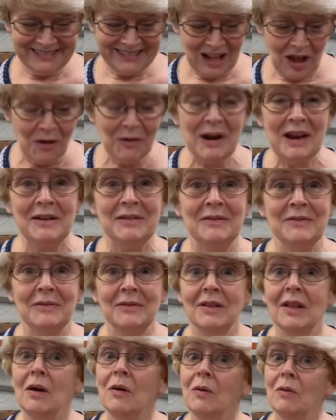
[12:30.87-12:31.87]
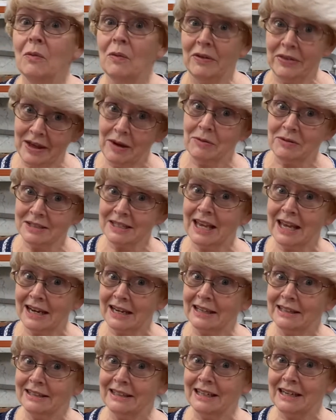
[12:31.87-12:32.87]
Oh, well, that was getting
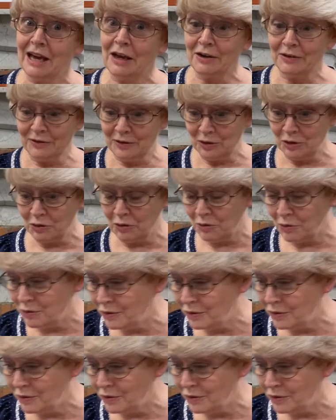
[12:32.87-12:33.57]
a little out of control